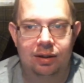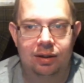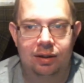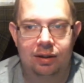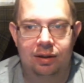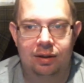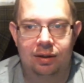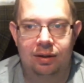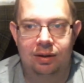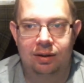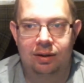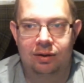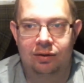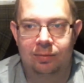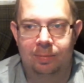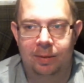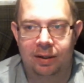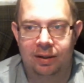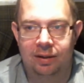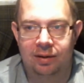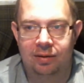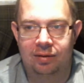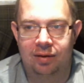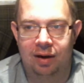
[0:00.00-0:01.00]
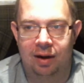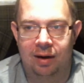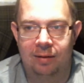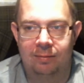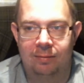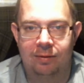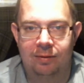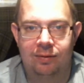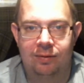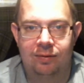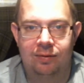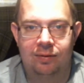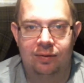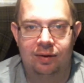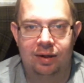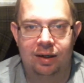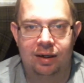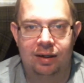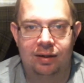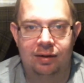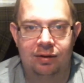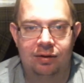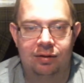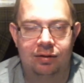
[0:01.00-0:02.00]
not spending time with
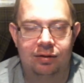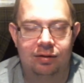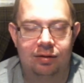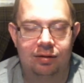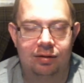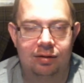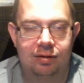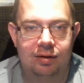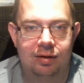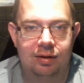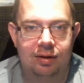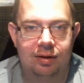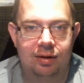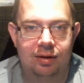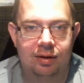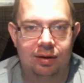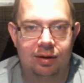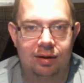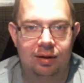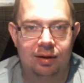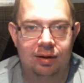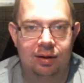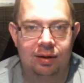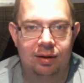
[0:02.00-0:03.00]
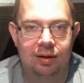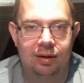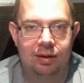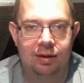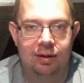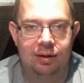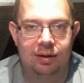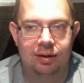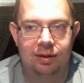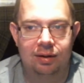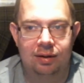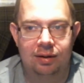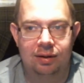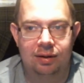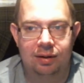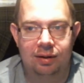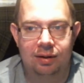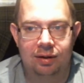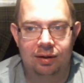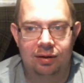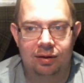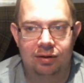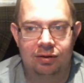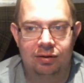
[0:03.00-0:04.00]
friends, uh,
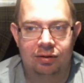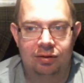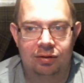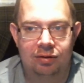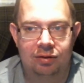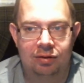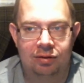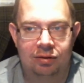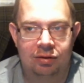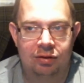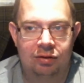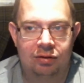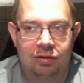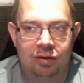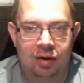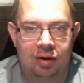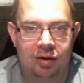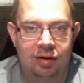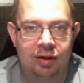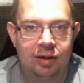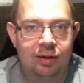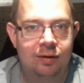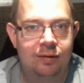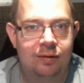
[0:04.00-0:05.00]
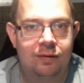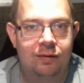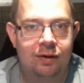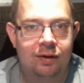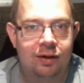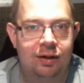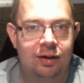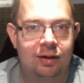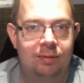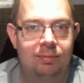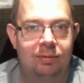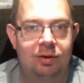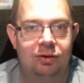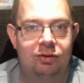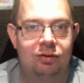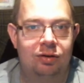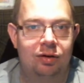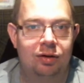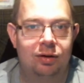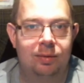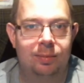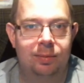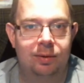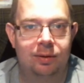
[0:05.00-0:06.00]
just generally feeling
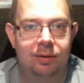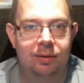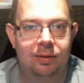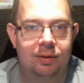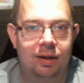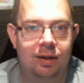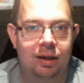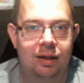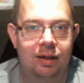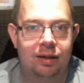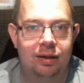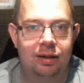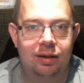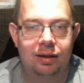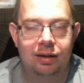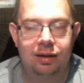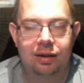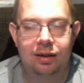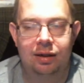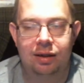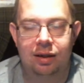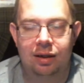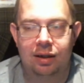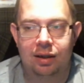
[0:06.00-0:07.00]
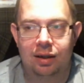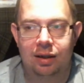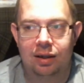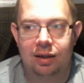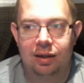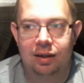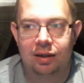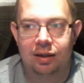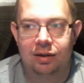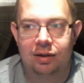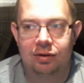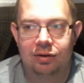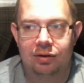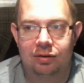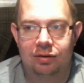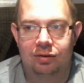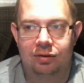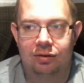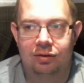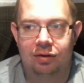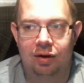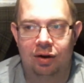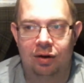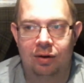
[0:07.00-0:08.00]
miserable. And
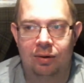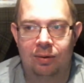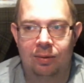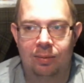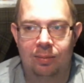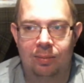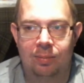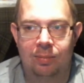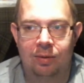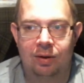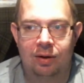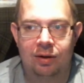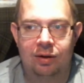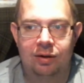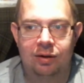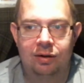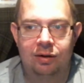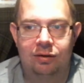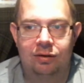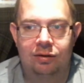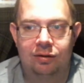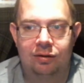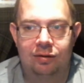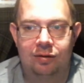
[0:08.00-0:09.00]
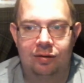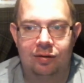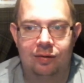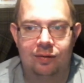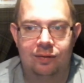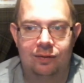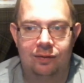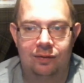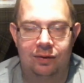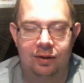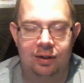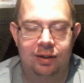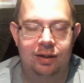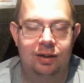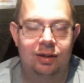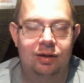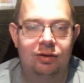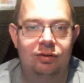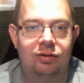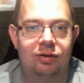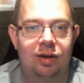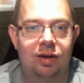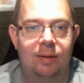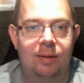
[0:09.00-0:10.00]
so much
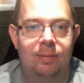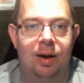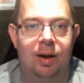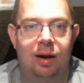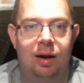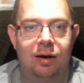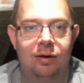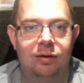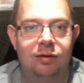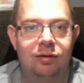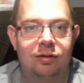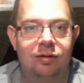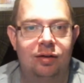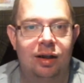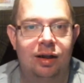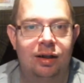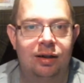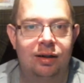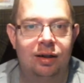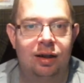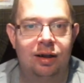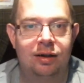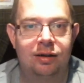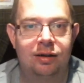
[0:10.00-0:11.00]
feelings came out then. I